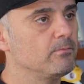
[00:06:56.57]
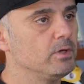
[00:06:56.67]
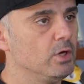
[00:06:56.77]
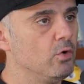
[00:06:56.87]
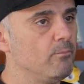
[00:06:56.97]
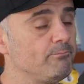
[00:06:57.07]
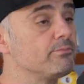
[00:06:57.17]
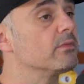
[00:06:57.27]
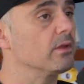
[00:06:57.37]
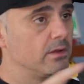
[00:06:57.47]
You know,
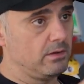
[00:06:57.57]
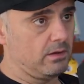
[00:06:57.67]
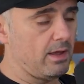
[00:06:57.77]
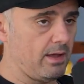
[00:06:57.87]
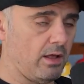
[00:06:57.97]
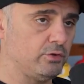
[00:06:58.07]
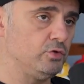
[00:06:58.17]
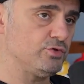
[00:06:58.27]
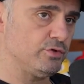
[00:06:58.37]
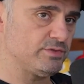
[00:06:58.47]
I'll
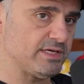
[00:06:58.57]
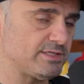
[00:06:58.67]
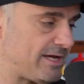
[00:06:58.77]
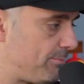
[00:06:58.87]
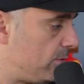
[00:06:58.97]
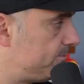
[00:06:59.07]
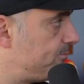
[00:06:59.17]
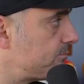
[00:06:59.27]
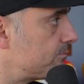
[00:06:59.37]
use you as an example.